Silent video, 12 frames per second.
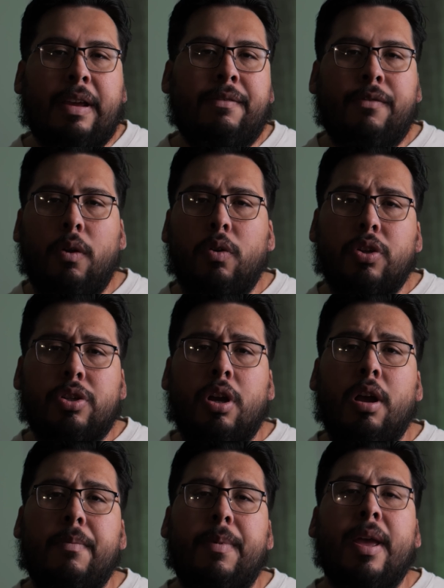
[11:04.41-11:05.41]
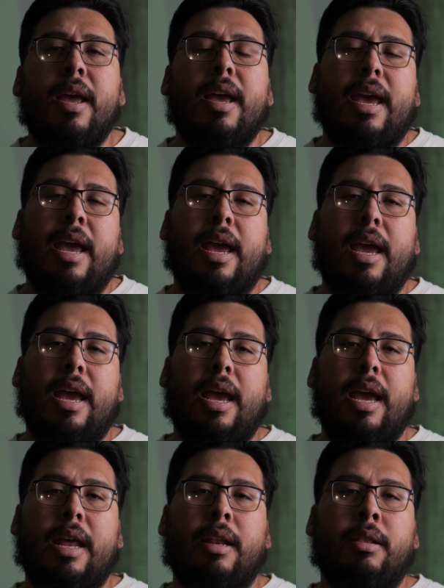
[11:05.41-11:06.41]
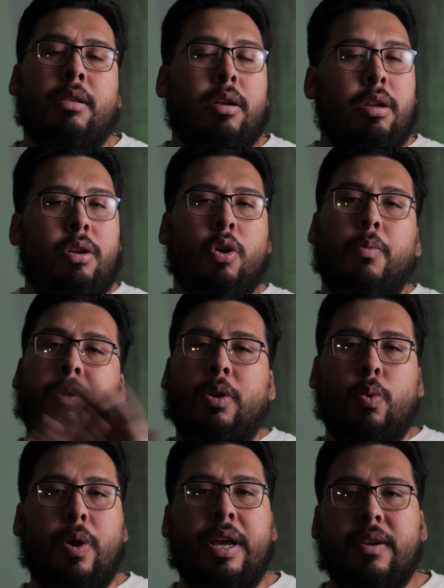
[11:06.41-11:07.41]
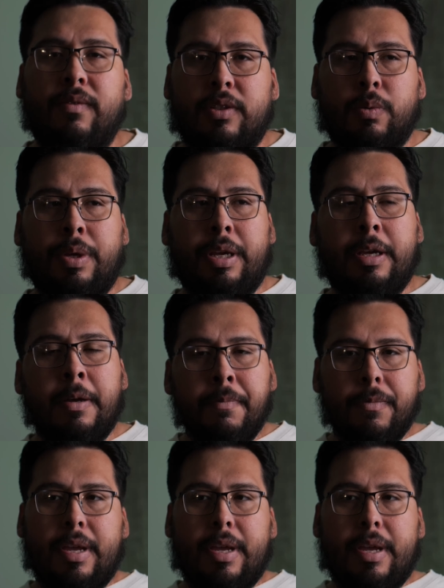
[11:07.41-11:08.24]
Photoshop and the Adobe Creative Suite.